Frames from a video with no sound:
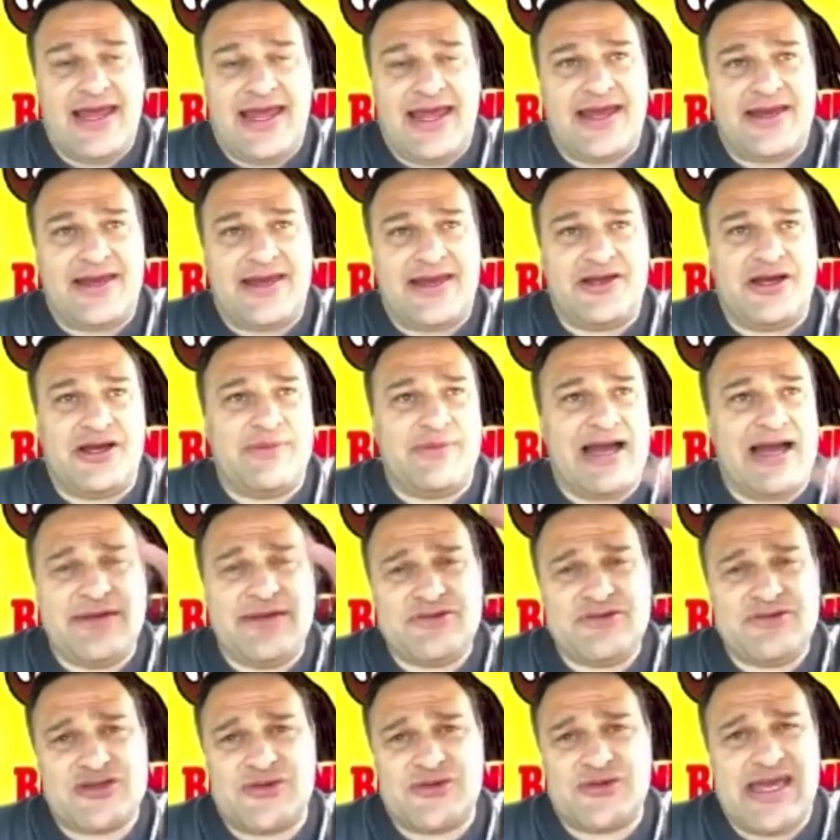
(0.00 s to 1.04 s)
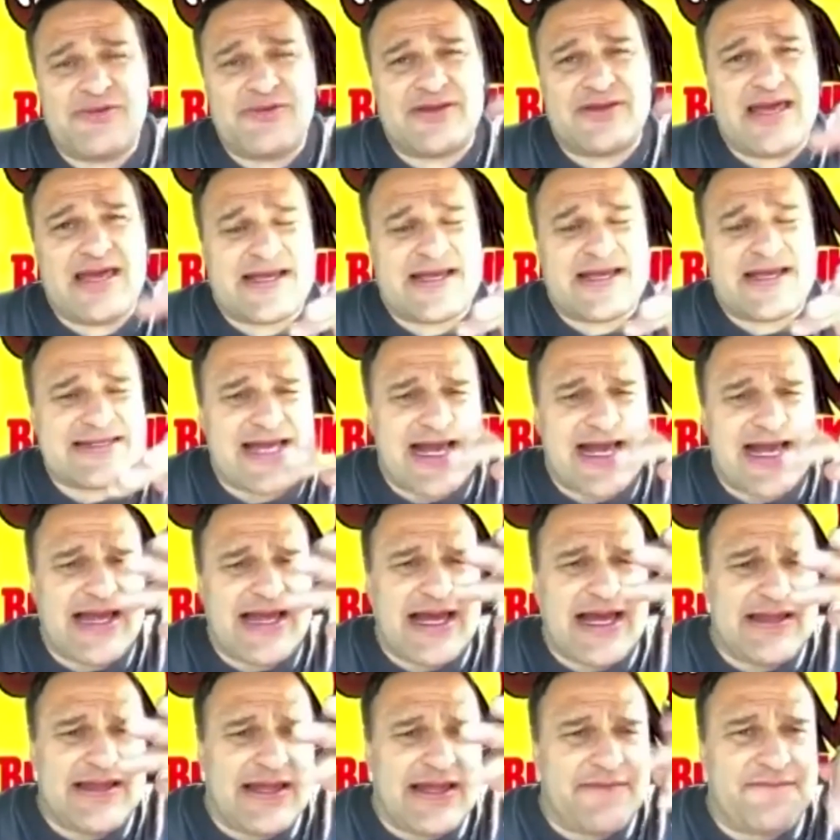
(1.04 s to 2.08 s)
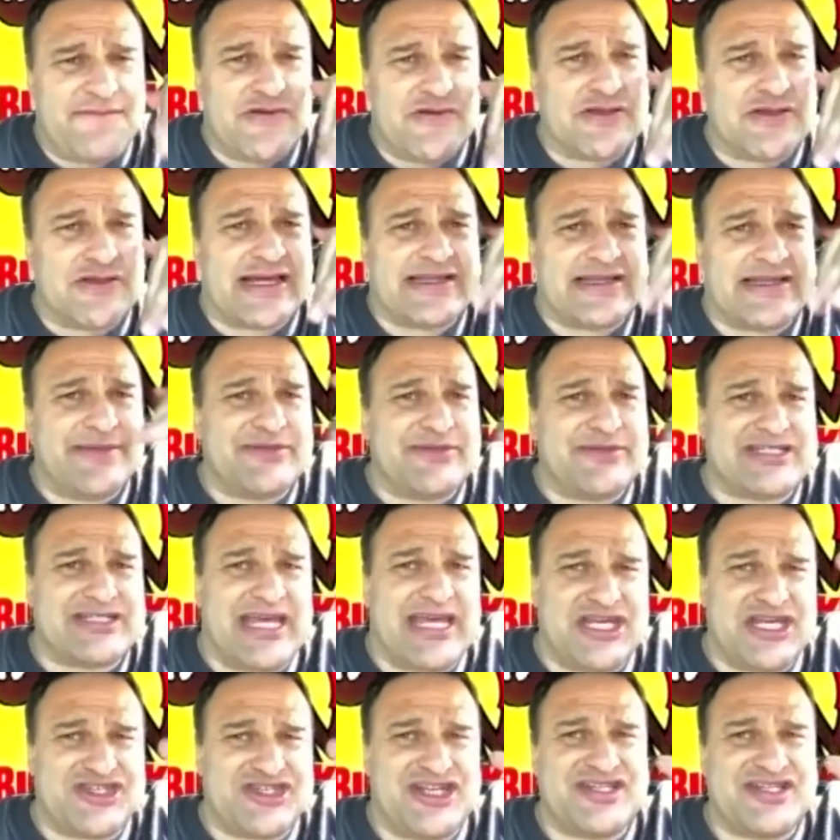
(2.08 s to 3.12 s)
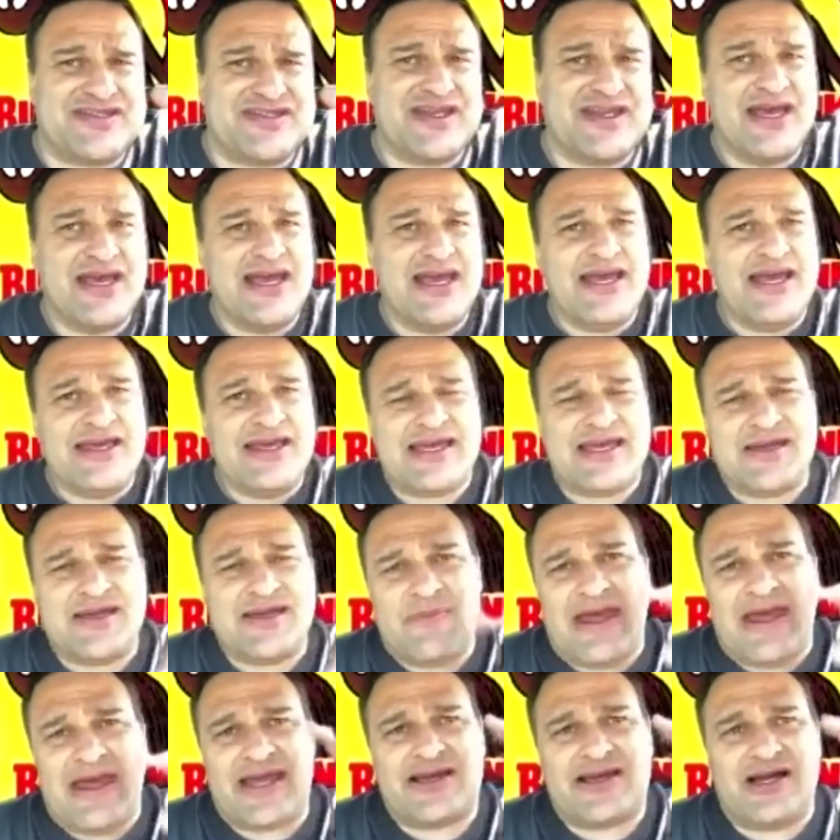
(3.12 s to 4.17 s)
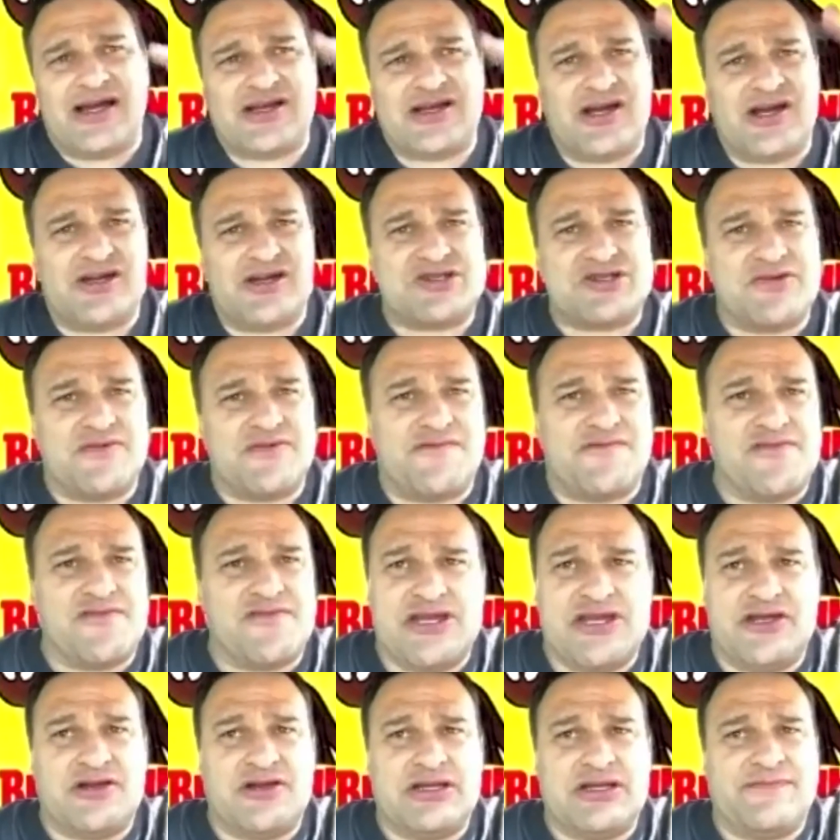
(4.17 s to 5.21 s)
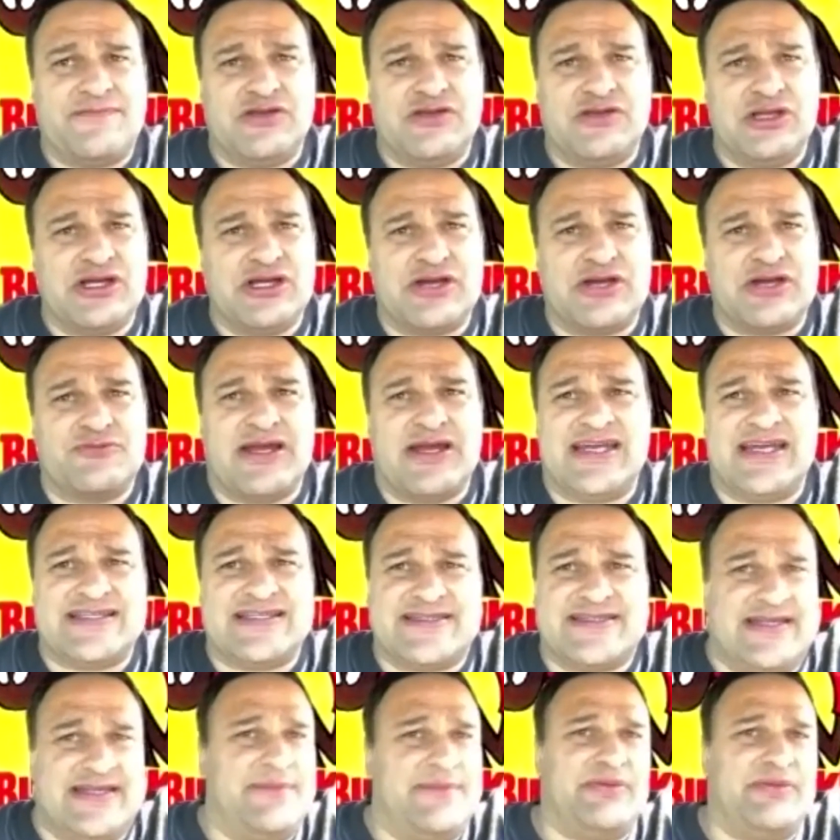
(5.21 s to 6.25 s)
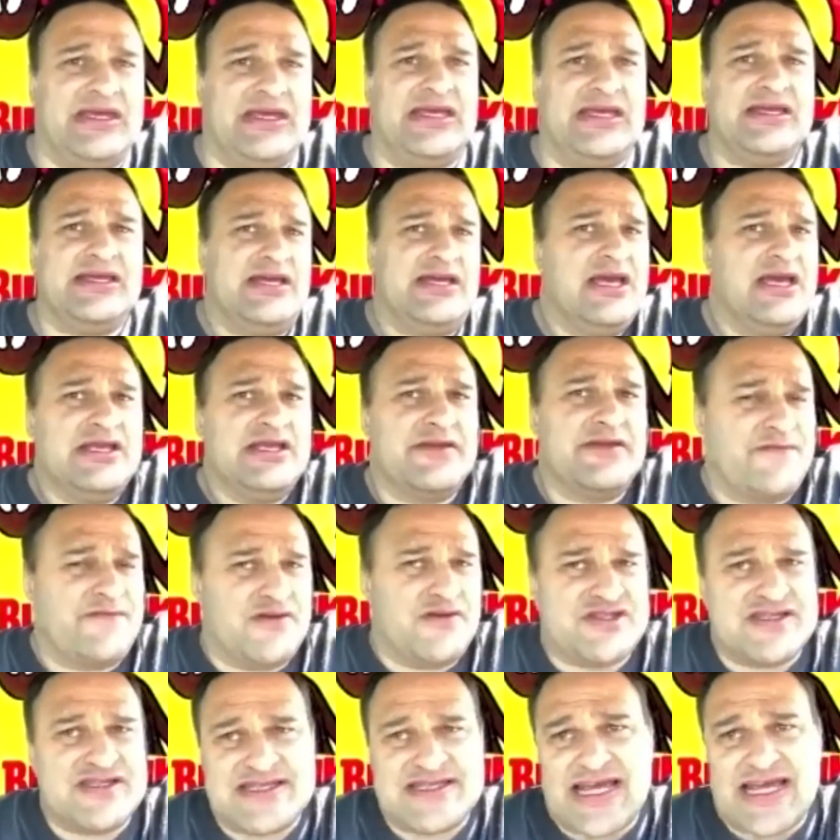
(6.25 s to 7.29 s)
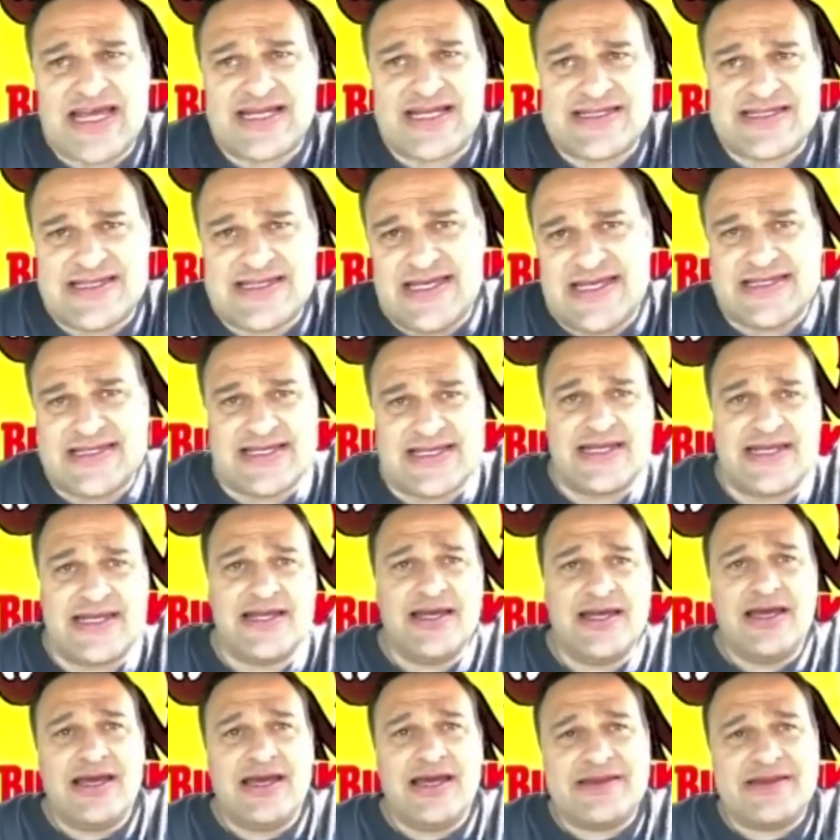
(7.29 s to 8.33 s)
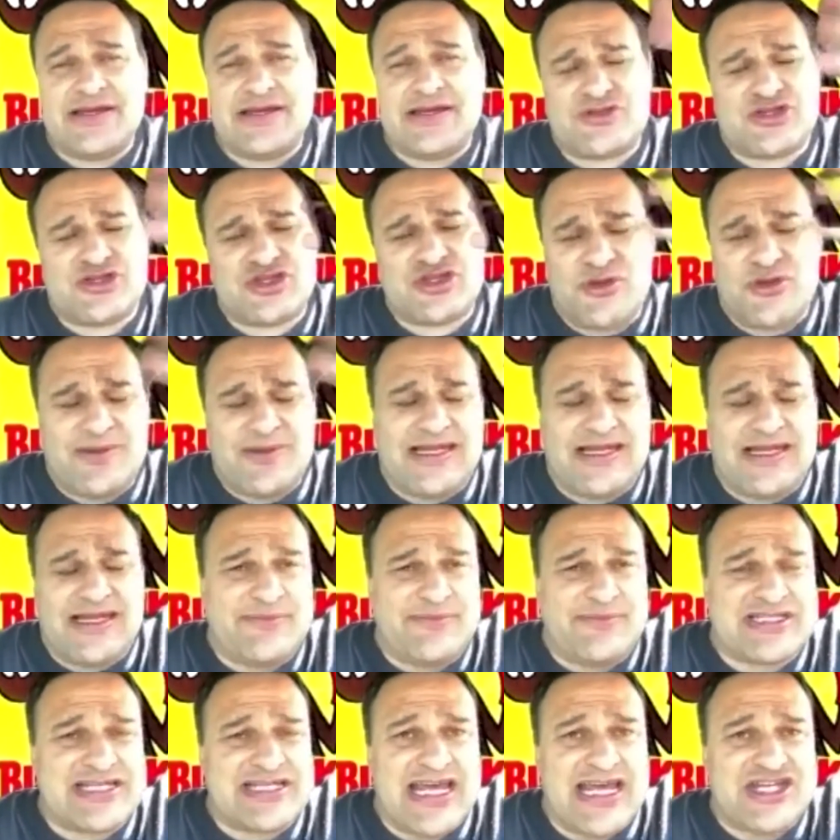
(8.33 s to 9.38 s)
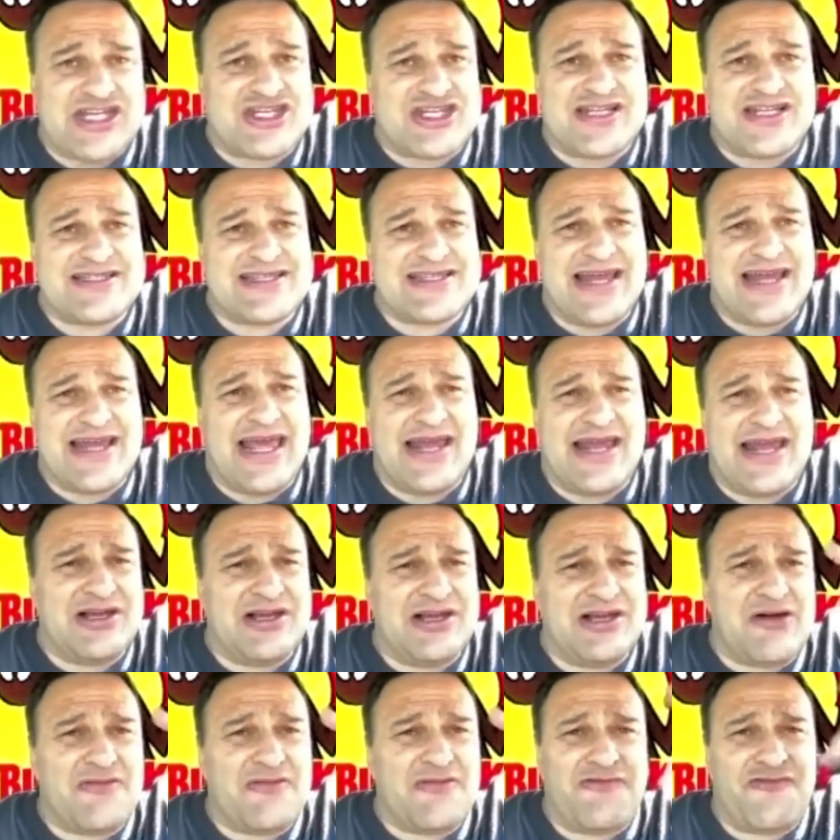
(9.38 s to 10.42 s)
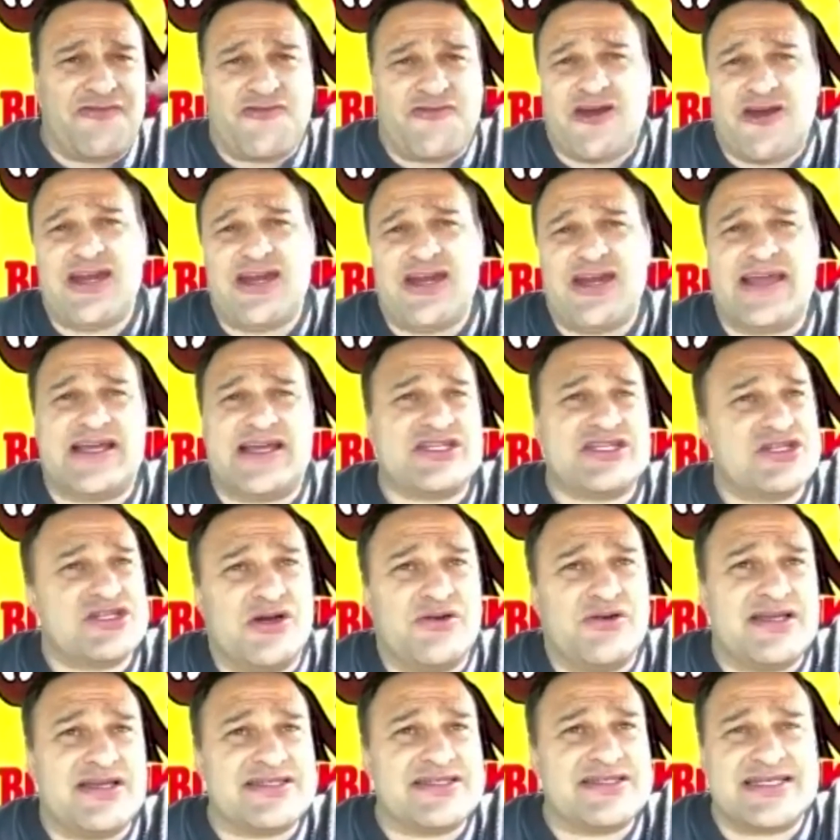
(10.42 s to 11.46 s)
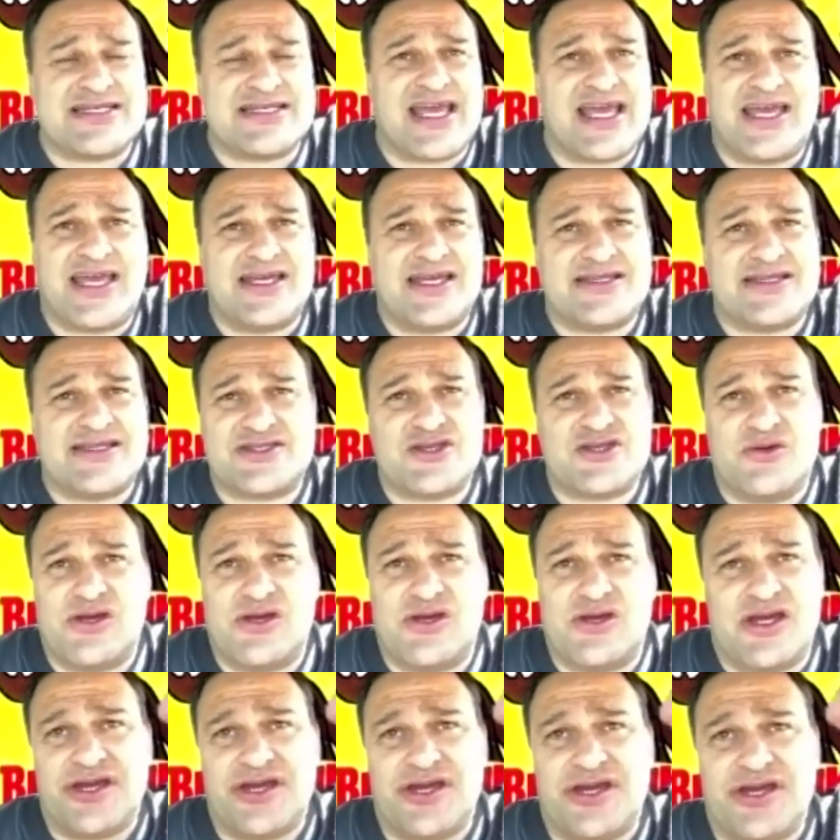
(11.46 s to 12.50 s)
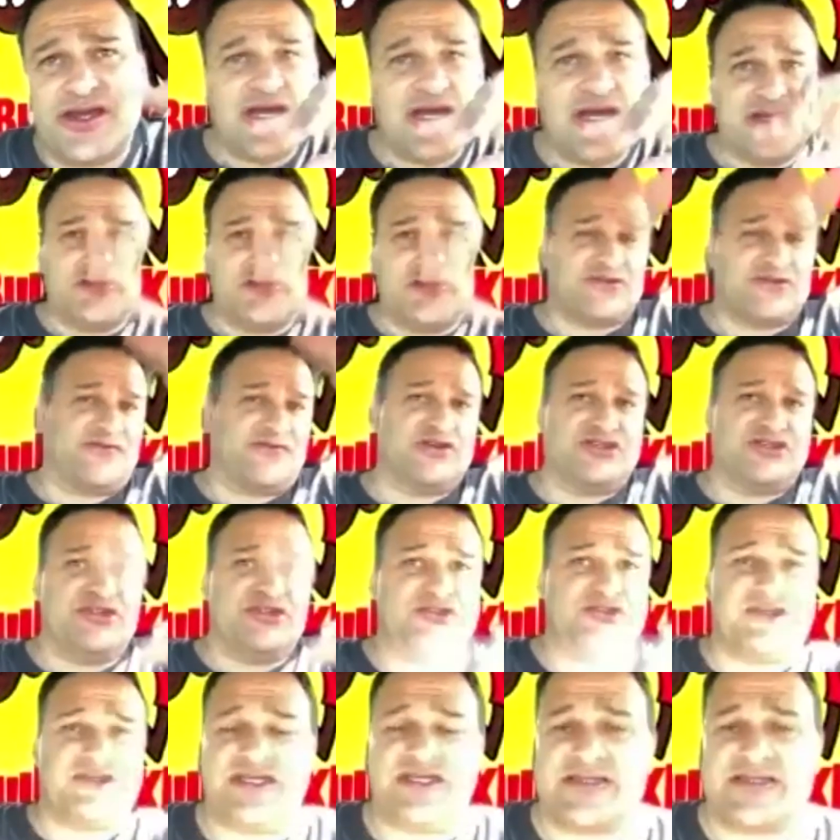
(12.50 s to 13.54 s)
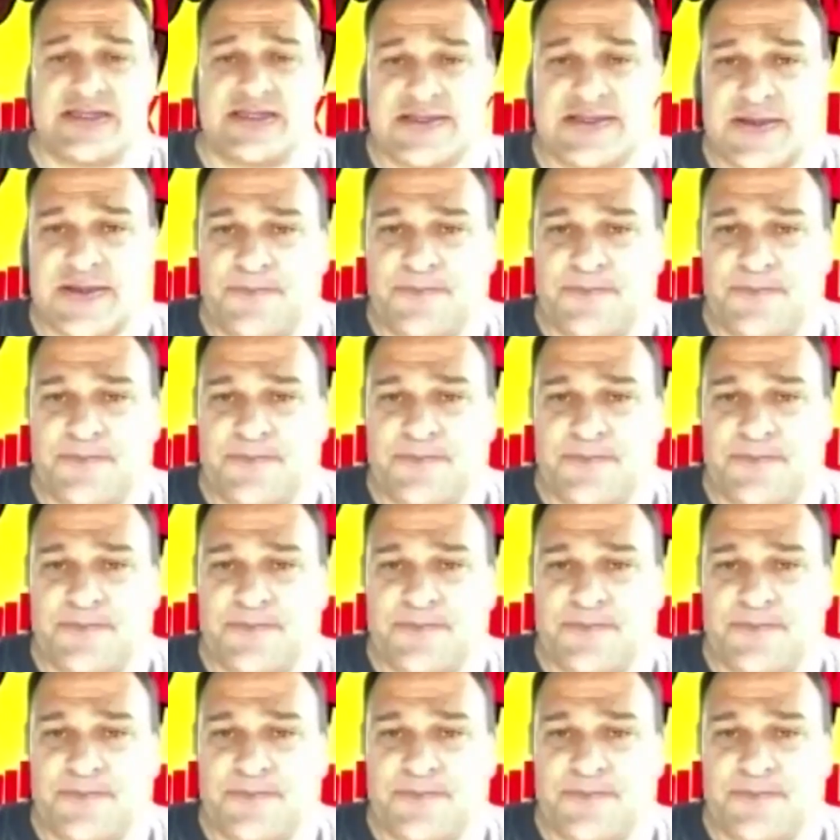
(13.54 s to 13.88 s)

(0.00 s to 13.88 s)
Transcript: And I was okay with that because I feel like limitations can make a cartoon funnier. If you look at Ren and Stimpy, the first and second season, there were so many limitations, and look how funny that show is. It's like, it's so good, those first 2 seasons.